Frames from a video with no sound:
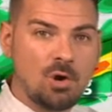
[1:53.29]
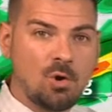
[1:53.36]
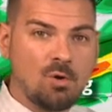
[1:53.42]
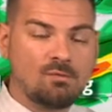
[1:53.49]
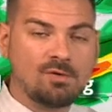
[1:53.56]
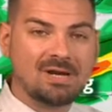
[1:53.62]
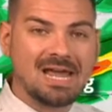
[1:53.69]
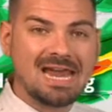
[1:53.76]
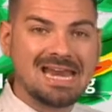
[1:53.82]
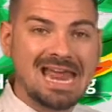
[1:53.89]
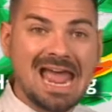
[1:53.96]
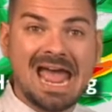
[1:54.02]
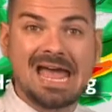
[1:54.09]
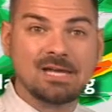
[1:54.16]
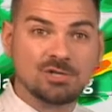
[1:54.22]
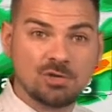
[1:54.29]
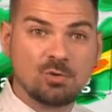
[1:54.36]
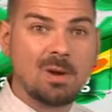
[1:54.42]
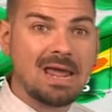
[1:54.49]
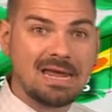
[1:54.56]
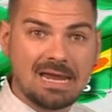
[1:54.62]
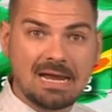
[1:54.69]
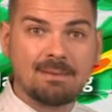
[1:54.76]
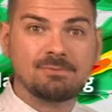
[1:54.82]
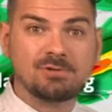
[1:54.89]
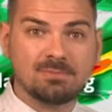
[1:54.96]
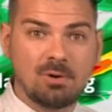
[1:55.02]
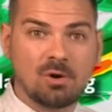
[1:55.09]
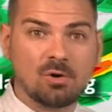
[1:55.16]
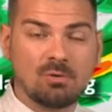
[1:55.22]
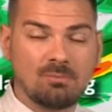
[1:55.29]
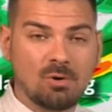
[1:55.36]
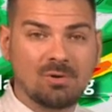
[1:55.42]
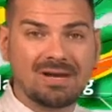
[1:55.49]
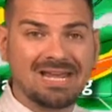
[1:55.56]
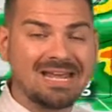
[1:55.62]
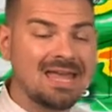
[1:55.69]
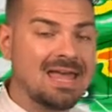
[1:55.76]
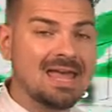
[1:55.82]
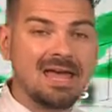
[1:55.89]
overnight as you're waking up tomorrow morning.